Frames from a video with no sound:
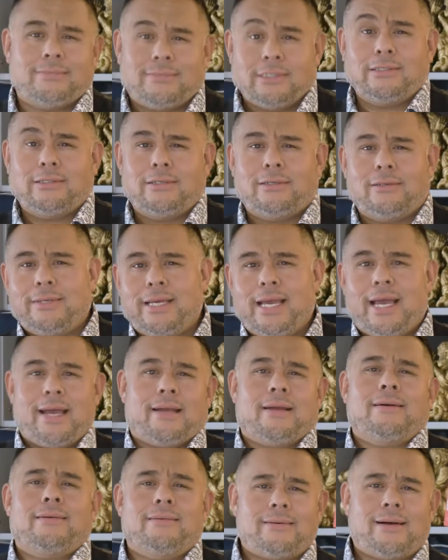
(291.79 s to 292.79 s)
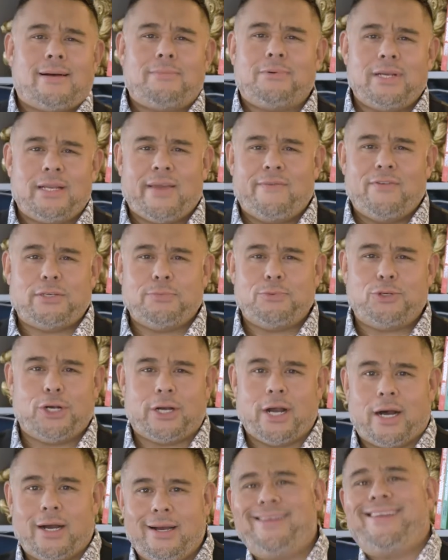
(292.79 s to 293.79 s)
oh yeah, I'm gonna give you some
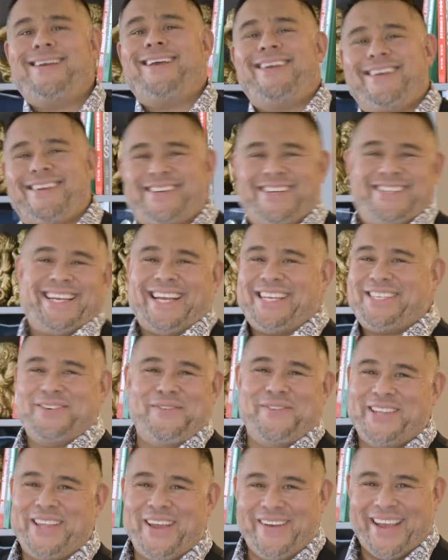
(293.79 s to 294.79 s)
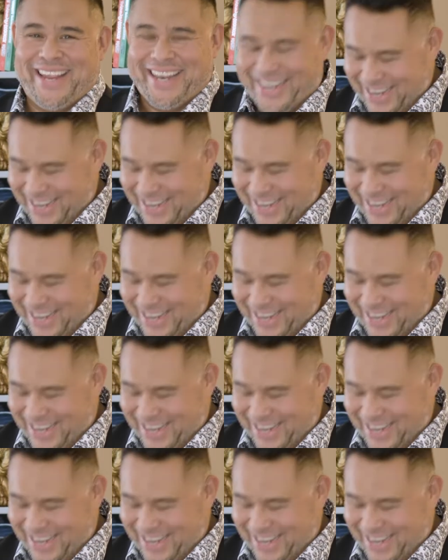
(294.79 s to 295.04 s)
sugar, because that's what we're doing.